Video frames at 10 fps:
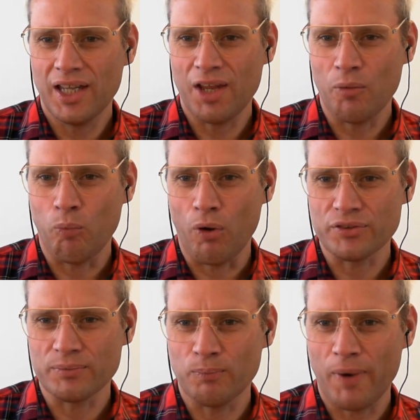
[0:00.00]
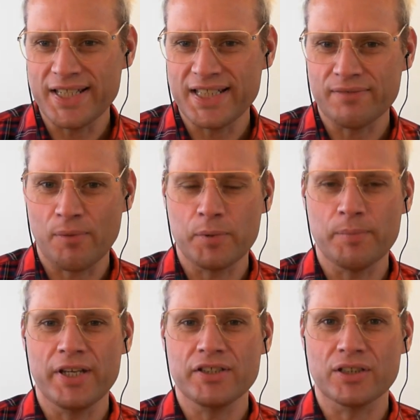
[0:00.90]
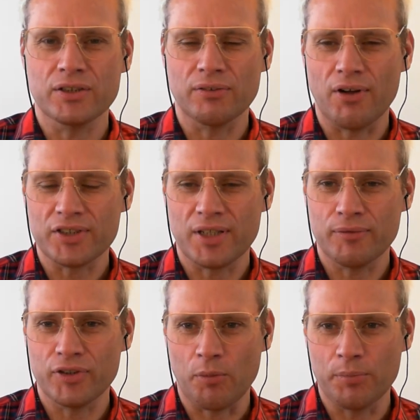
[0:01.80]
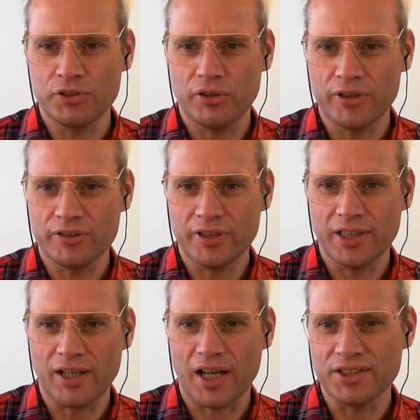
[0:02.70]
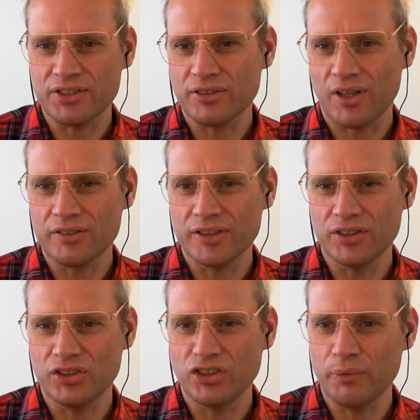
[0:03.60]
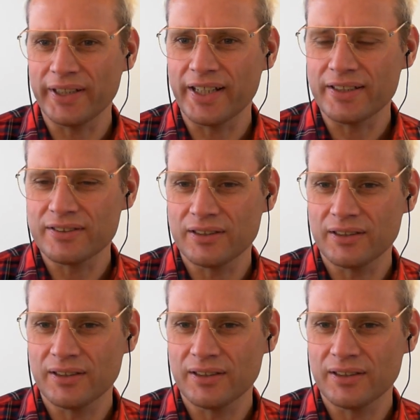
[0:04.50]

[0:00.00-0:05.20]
It wasn't waiting for permission or asking for an opportunity. I just started doing it.